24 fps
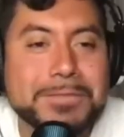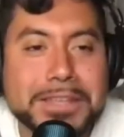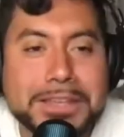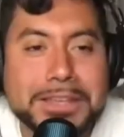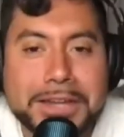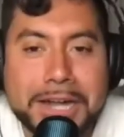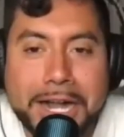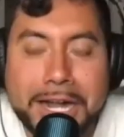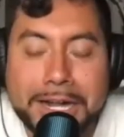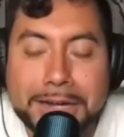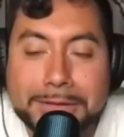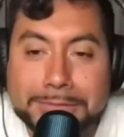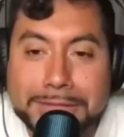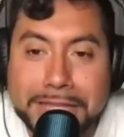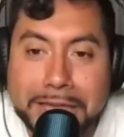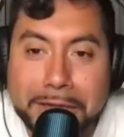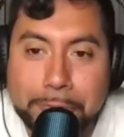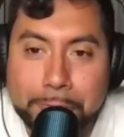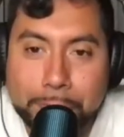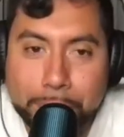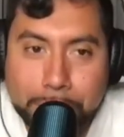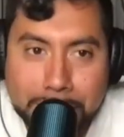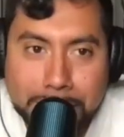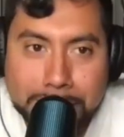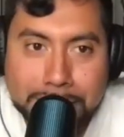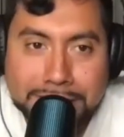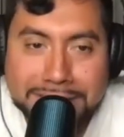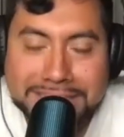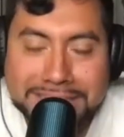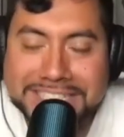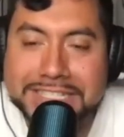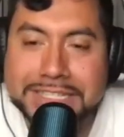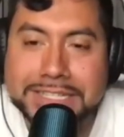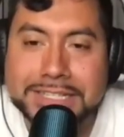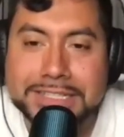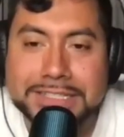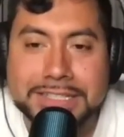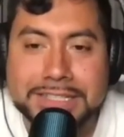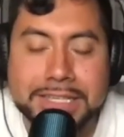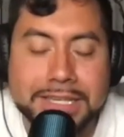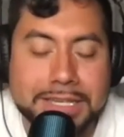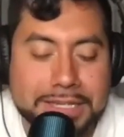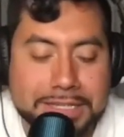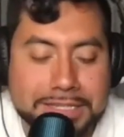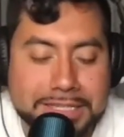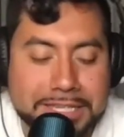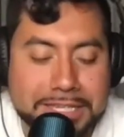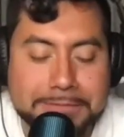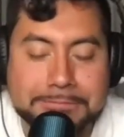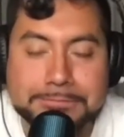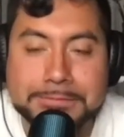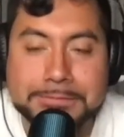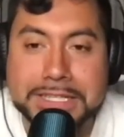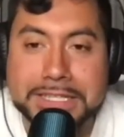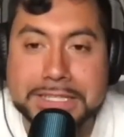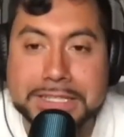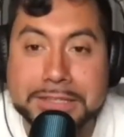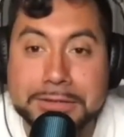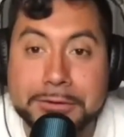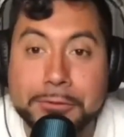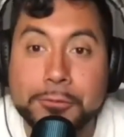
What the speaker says: I'm like, what? Yeah, I can't make it.